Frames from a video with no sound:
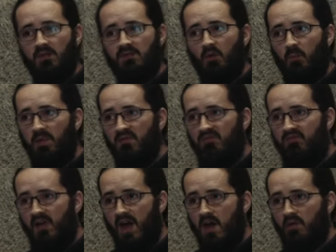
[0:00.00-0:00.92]
So be
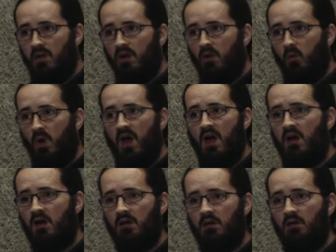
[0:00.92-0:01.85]
very
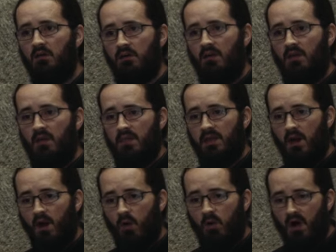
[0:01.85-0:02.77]
aware that
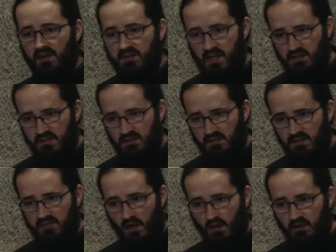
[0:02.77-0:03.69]
our
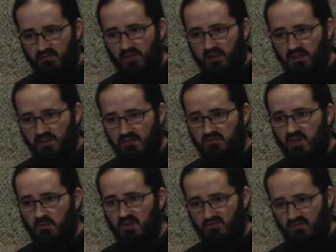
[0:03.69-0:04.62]
identities are in fact
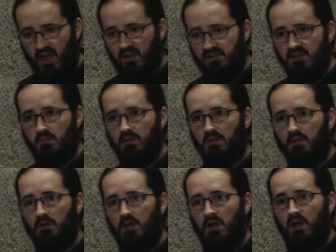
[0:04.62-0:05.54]
extremely flexible
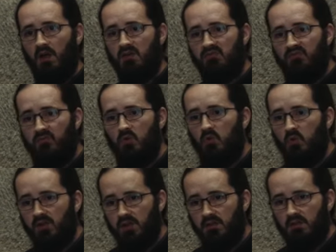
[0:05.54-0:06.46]
and
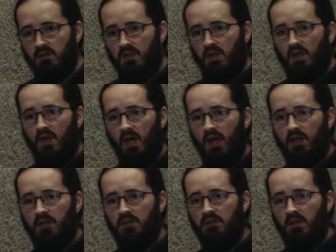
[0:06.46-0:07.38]
fluid,
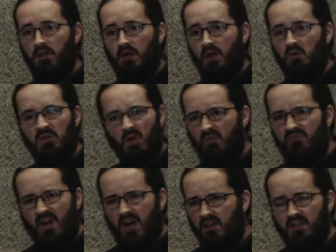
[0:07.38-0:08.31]
and we know
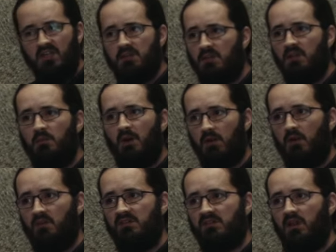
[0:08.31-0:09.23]
very little about
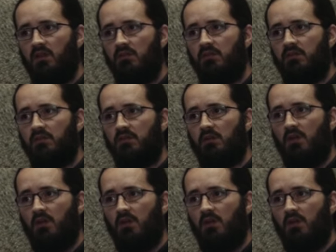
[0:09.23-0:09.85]
ourselves.